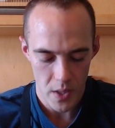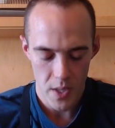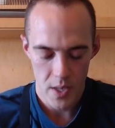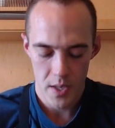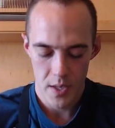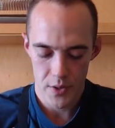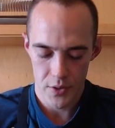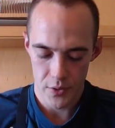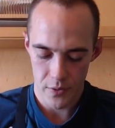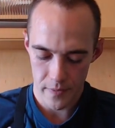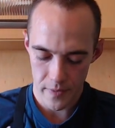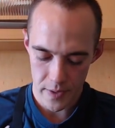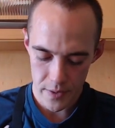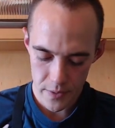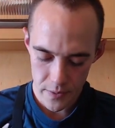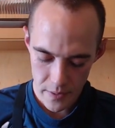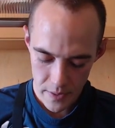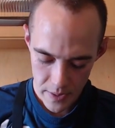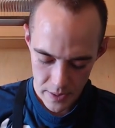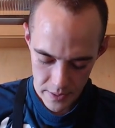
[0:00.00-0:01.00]
So if I
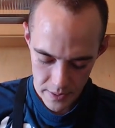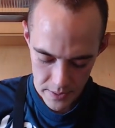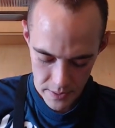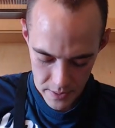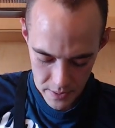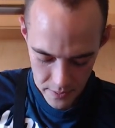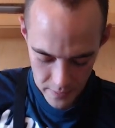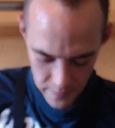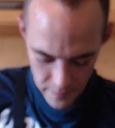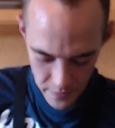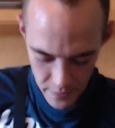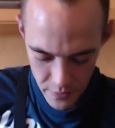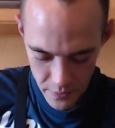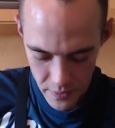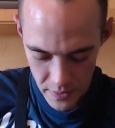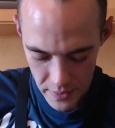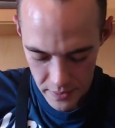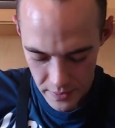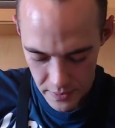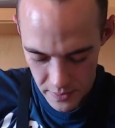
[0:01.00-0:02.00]
do this,
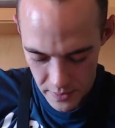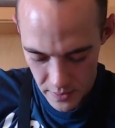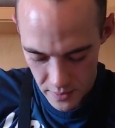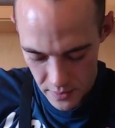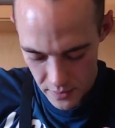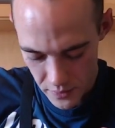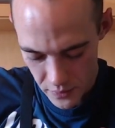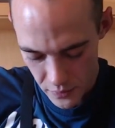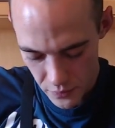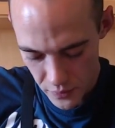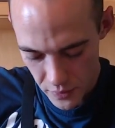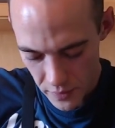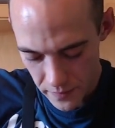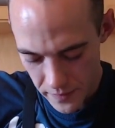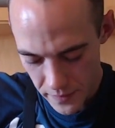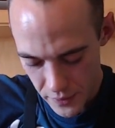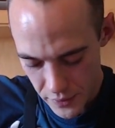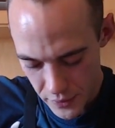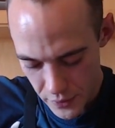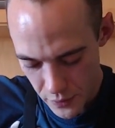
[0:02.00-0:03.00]
so trail
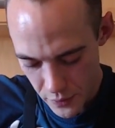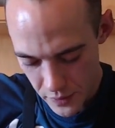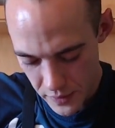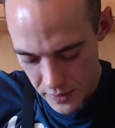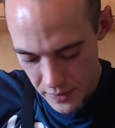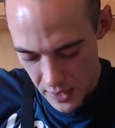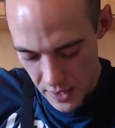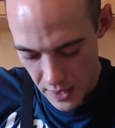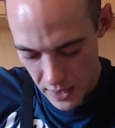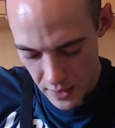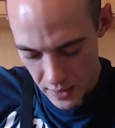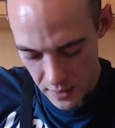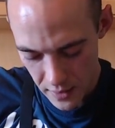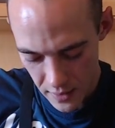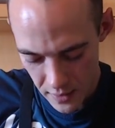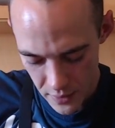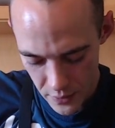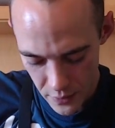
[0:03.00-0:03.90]
features, you were saying do